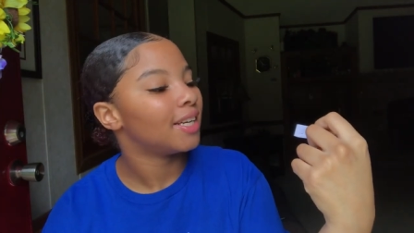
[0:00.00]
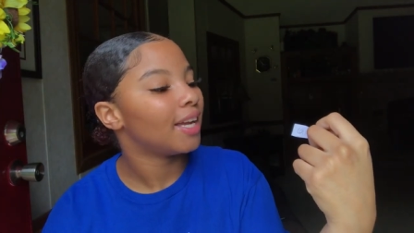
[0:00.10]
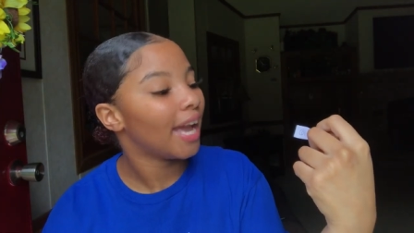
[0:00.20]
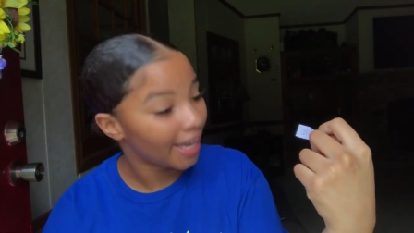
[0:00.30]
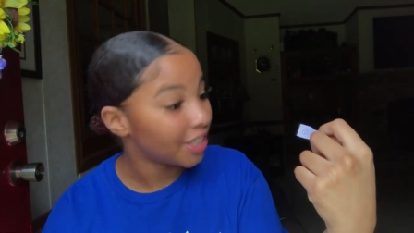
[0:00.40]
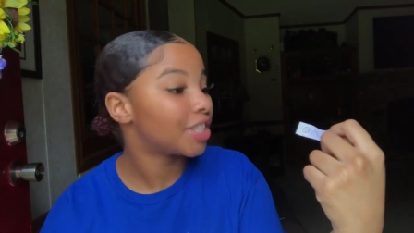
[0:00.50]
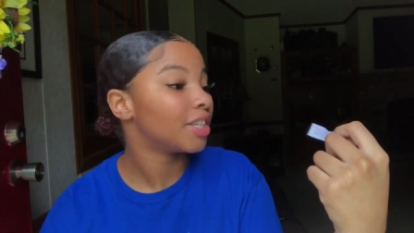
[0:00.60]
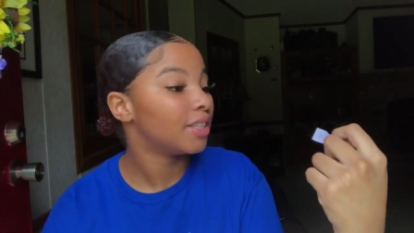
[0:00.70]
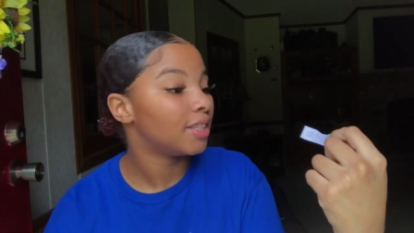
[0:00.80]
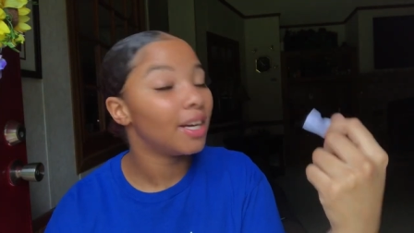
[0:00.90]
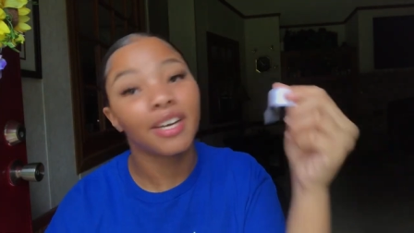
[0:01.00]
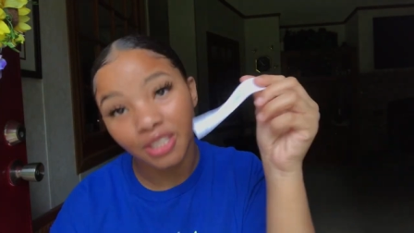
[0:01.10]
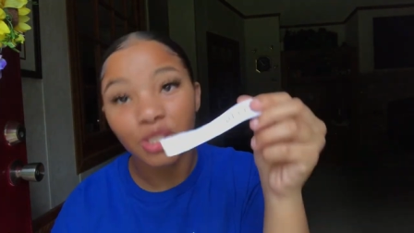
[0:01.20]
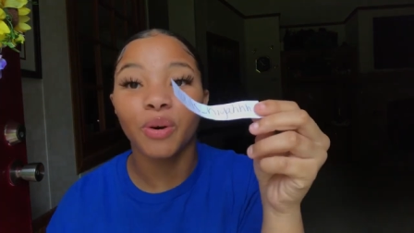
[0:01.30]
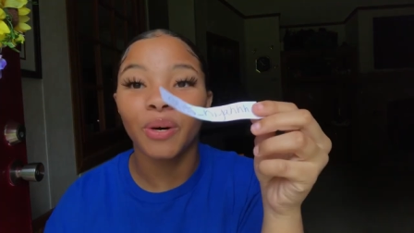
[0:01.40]
H
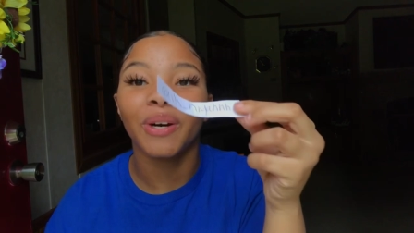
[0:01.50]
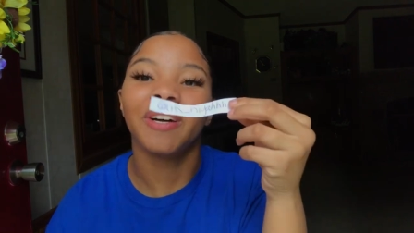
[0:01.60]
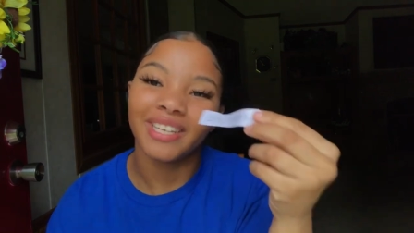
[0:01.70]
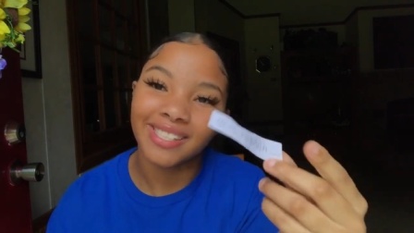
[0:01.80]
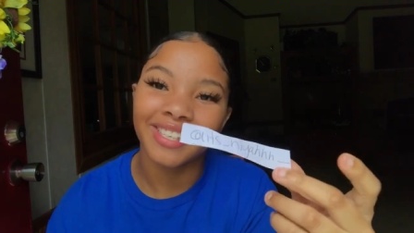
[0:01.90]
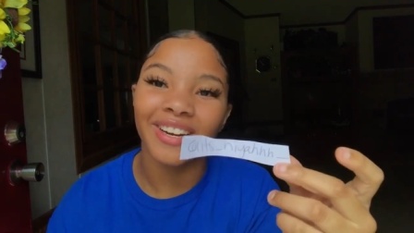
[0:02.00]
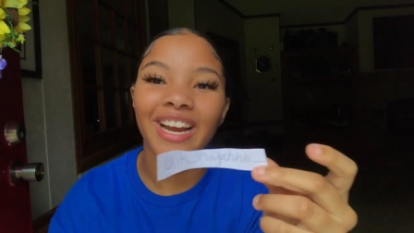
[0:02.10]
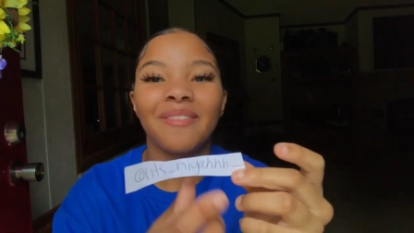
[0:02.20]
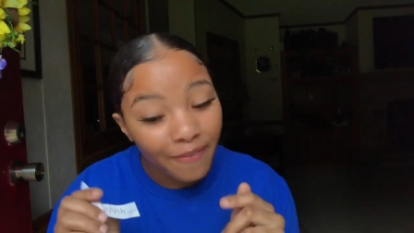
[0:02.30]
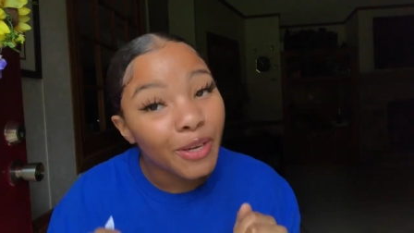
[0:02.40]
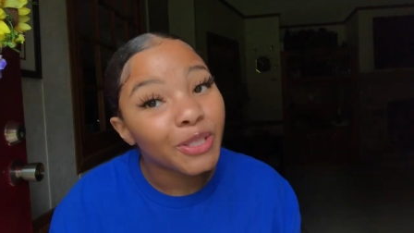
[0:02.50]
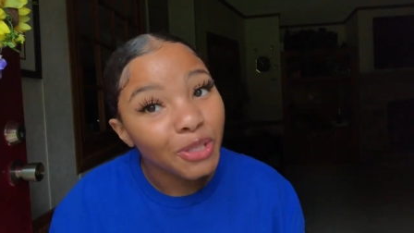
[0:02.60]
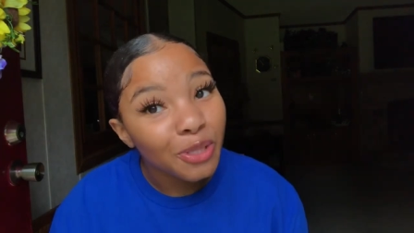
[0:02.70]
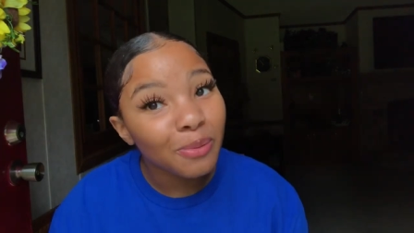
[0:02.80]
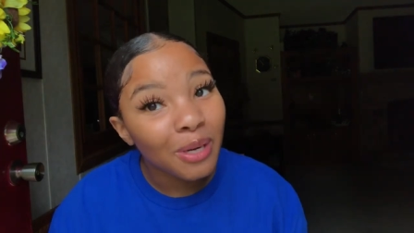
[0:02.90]
underscore on Instagram. If you're a
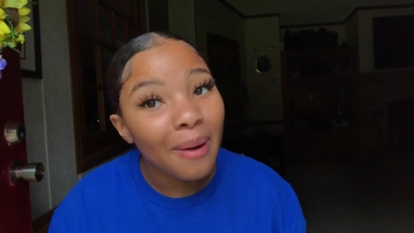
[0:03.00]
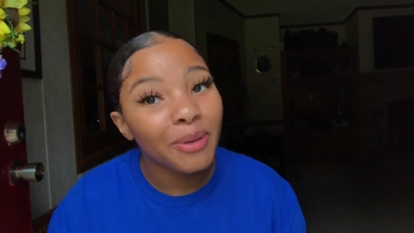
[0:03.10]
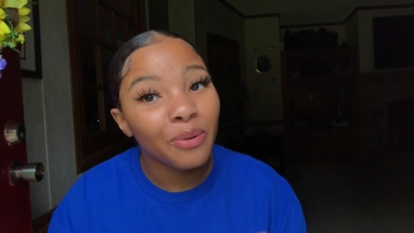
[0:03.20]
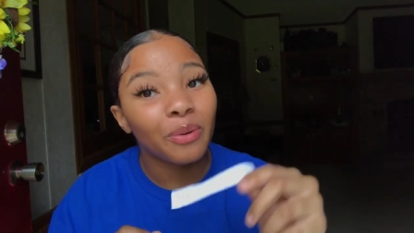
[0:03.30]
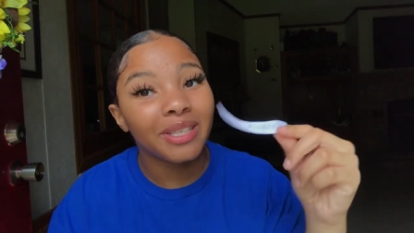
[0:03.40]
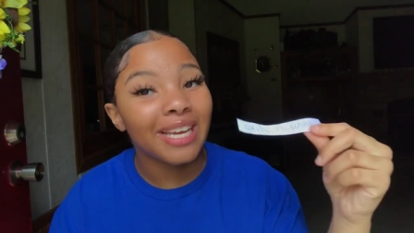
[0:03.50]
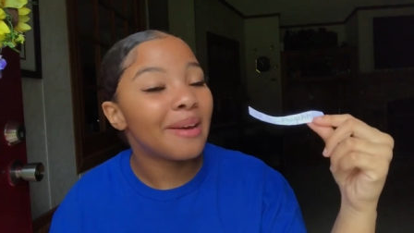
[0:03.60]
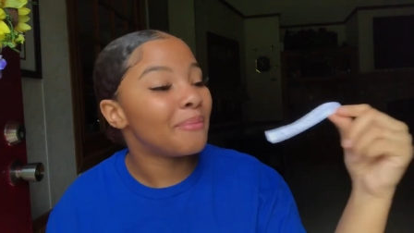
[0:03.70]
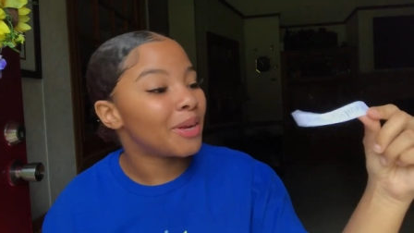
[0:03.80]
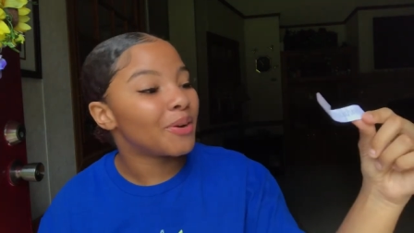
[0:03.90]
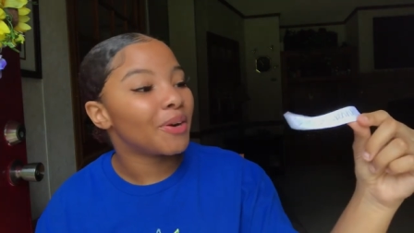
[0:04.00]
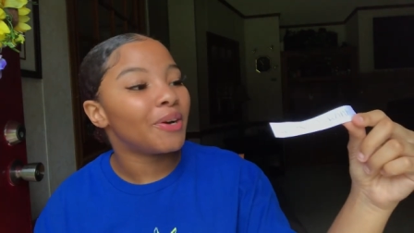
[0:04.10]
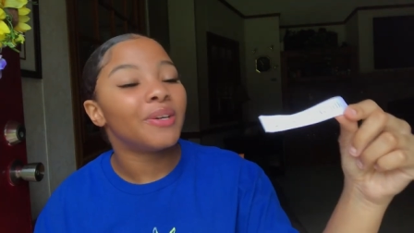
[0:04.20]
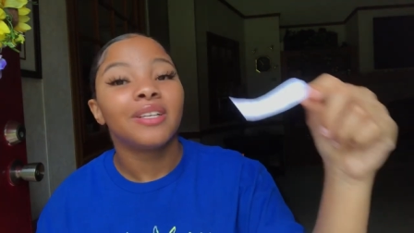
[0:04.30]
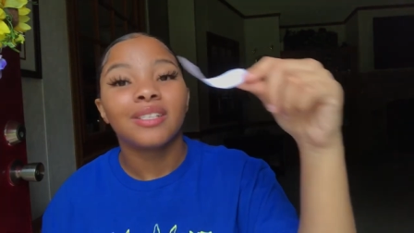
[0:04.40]
true subscriber, you will DM me,
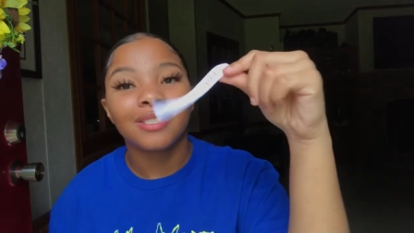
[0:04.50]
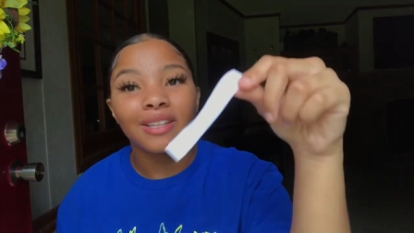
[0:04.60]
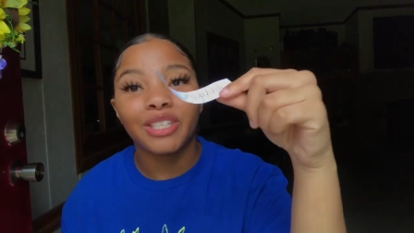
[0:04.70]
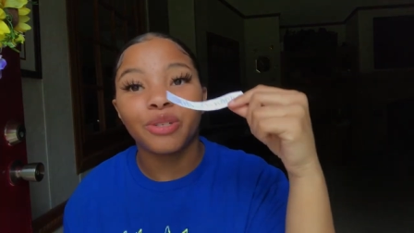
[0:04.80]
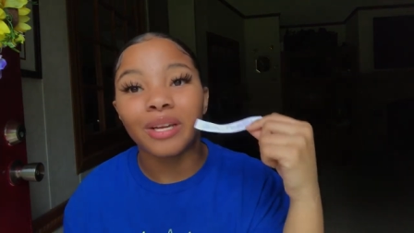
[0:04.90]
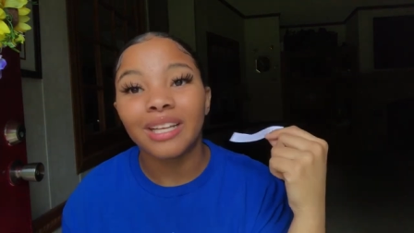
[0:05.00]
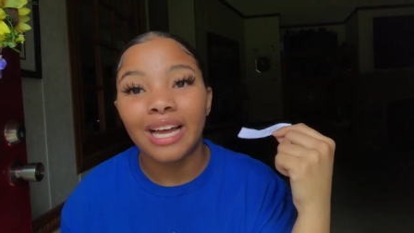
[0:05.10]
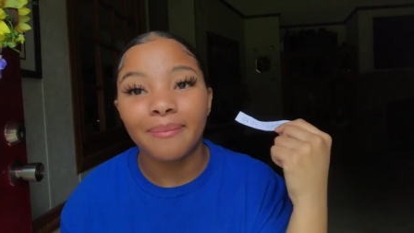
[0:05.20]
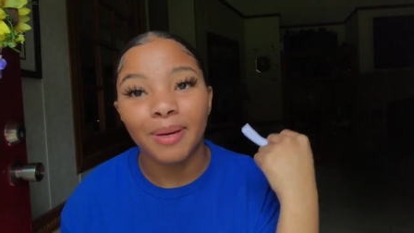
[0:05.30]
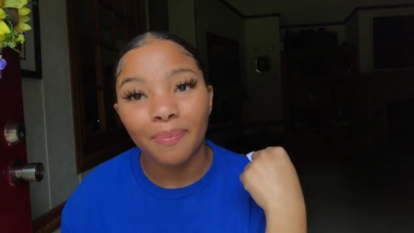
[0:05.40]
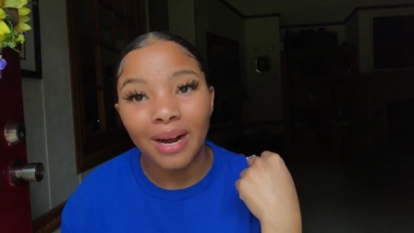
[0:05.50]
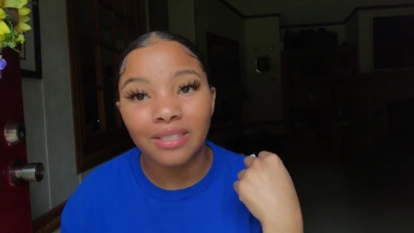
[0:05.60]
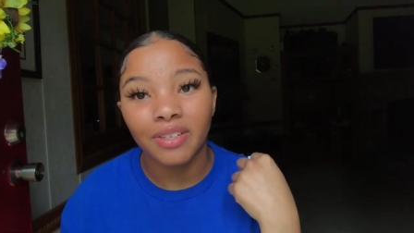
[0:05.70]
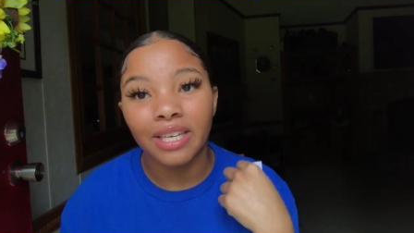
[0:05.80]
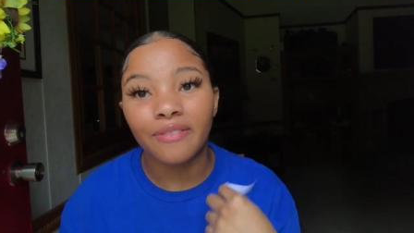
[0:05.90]
girl, so that you can claim your
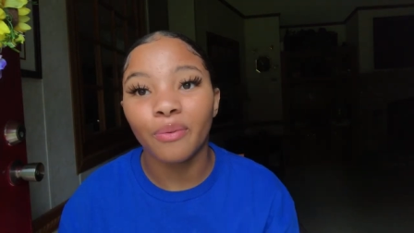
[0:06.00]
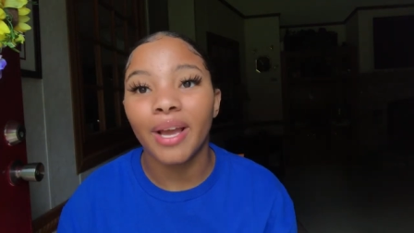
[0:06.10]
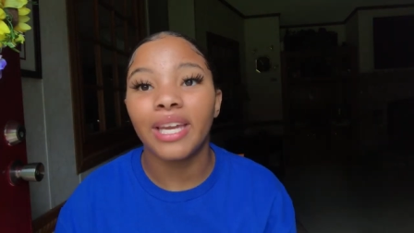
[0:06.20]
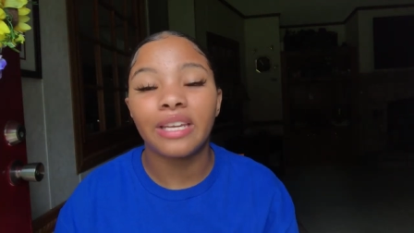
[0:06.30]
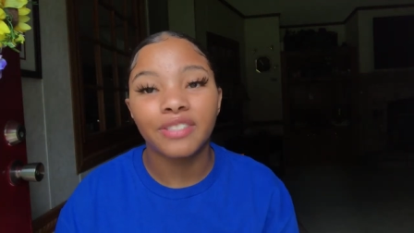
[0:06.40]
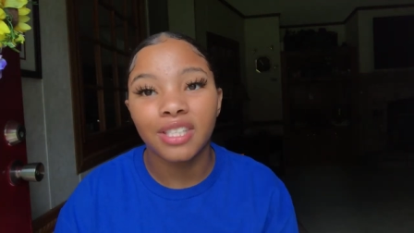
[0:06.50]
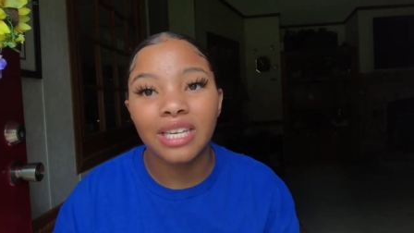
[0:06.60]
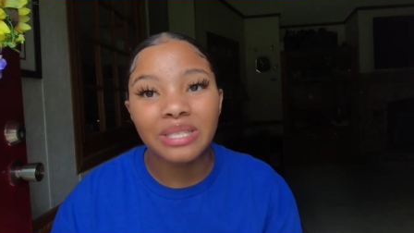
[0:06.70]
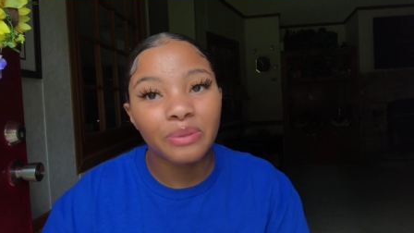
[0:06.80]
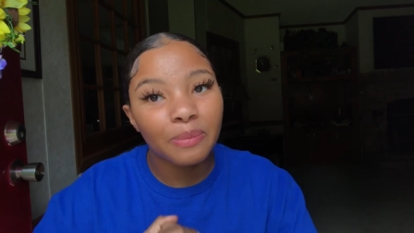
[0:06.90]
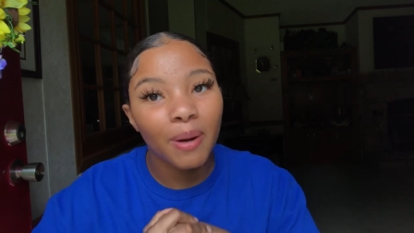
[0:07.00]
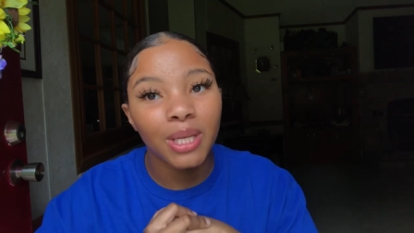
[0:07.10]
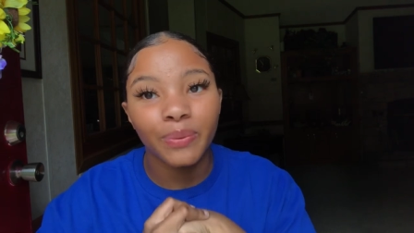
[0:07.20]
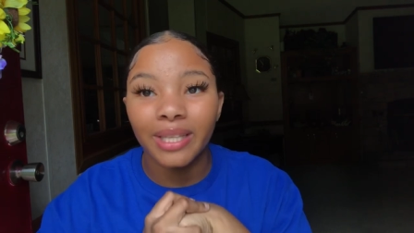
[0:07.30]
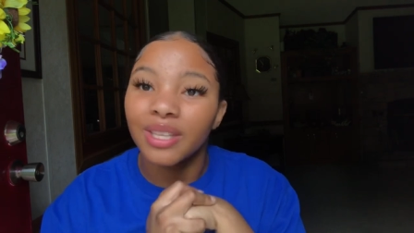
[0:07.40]
prize for the giveaway. And if she doesn't
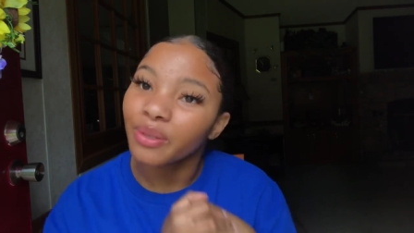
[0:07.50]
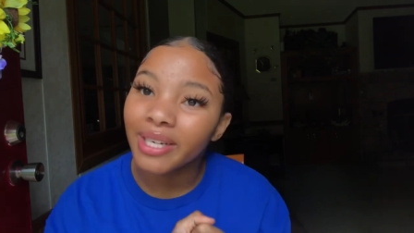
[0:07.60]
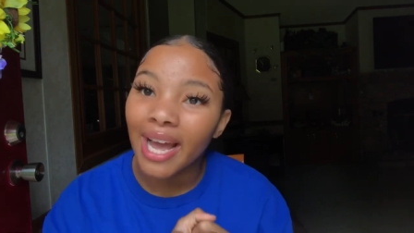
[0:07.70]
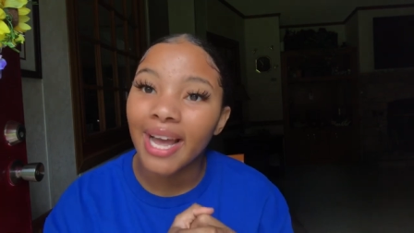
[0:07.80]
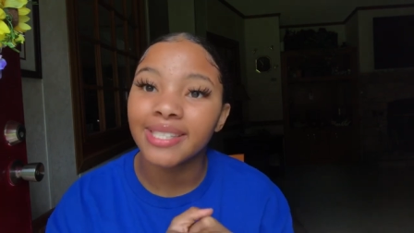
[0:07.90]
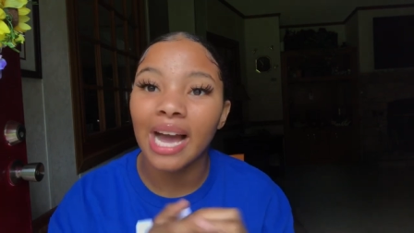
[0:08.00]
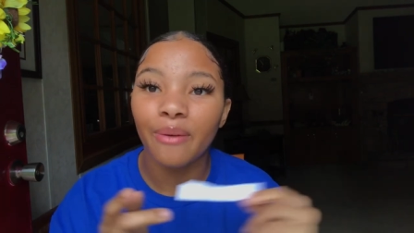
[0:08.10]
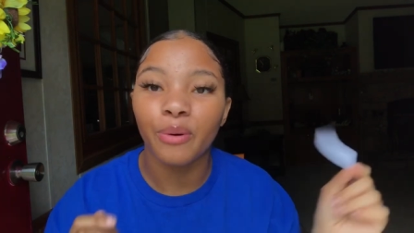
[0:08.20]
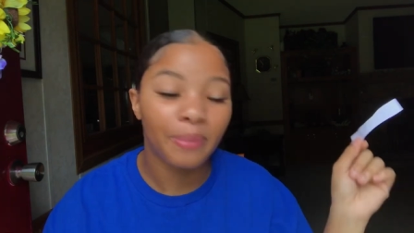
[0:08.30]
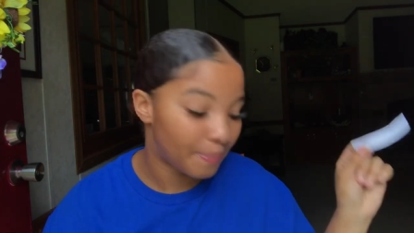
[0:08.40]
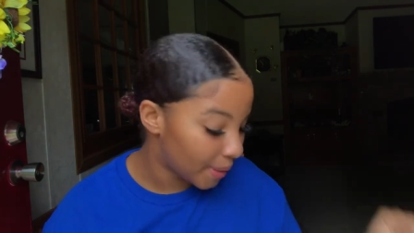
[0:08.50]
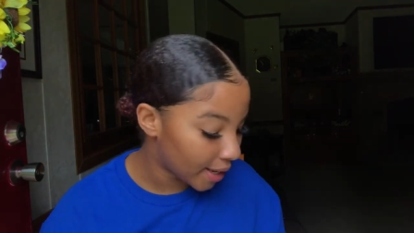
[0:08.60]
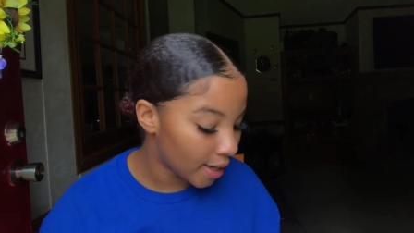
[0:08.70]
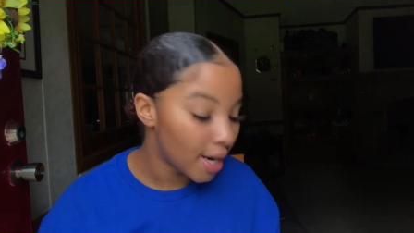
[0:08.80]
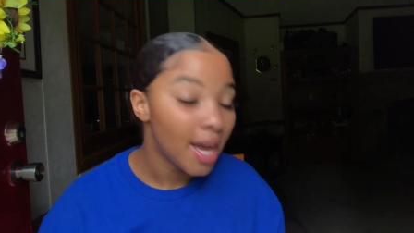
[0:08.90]
respond within three days, I will be picking